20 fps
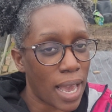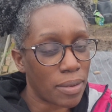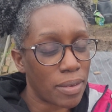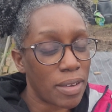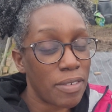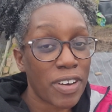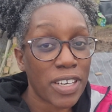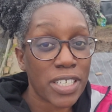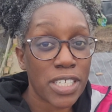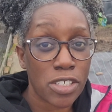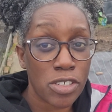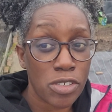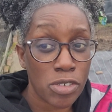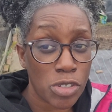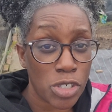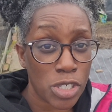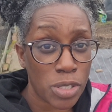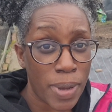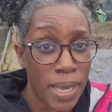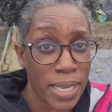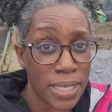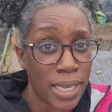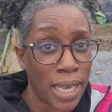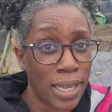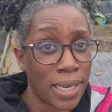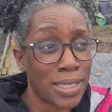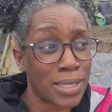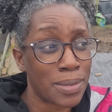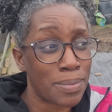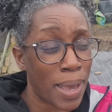fact, it's not just mare's
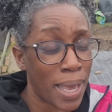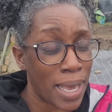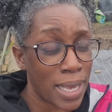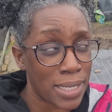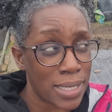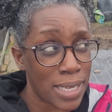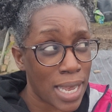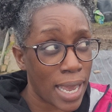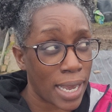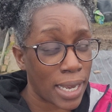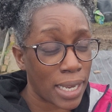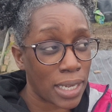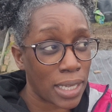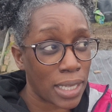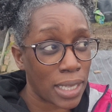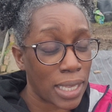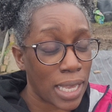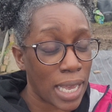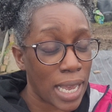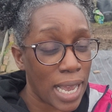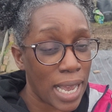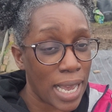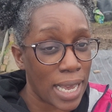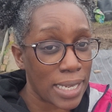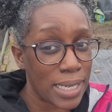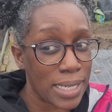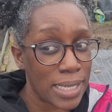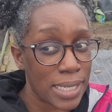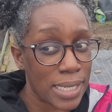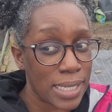tail, it's mare's tail
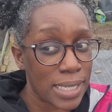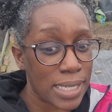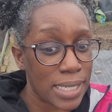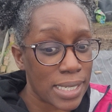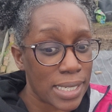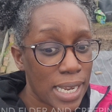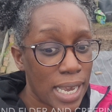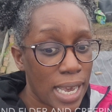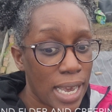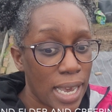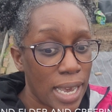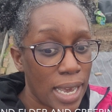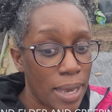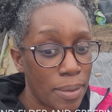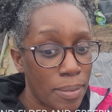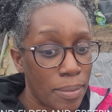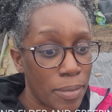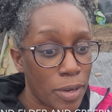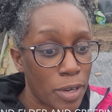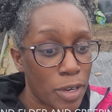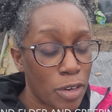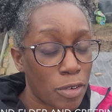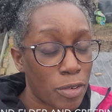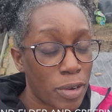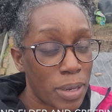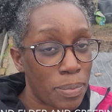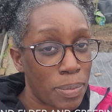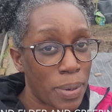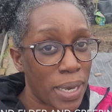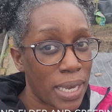and
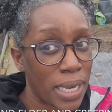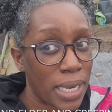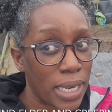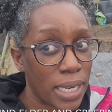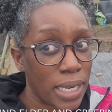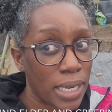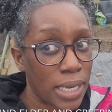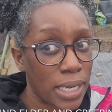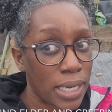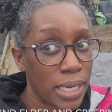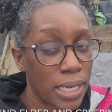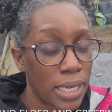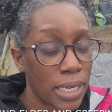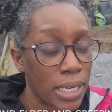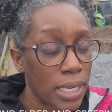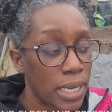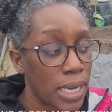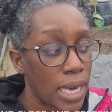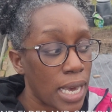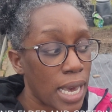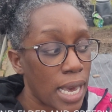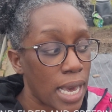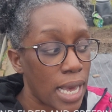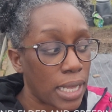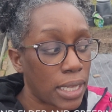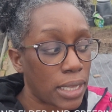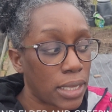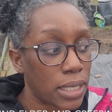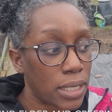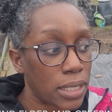creeping
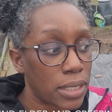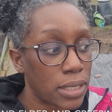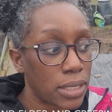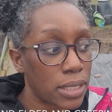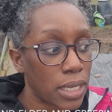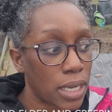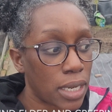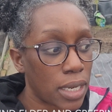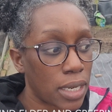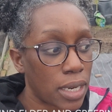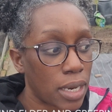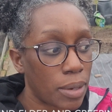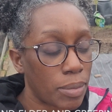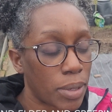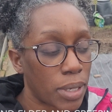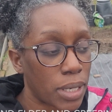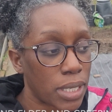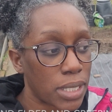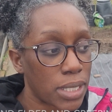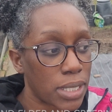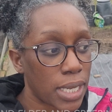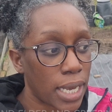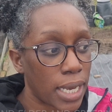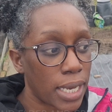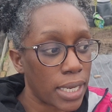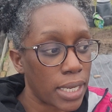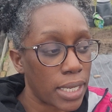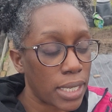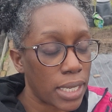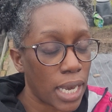elder, I'm gonna
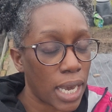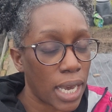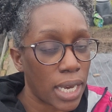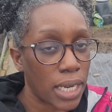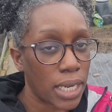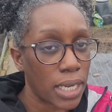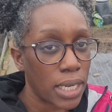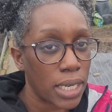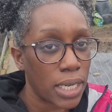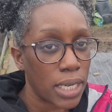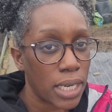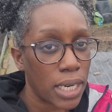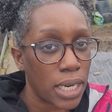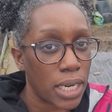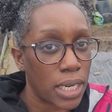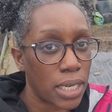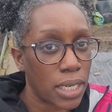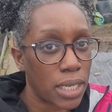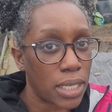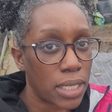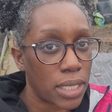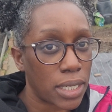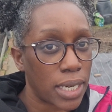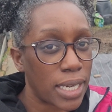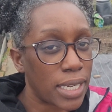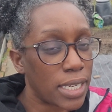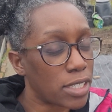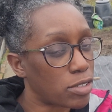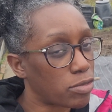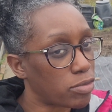say.
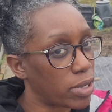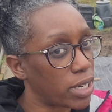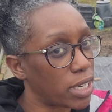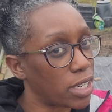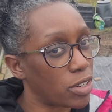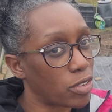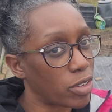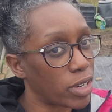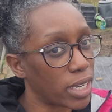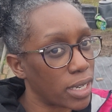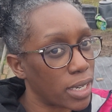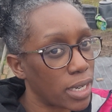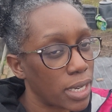It's really annoying.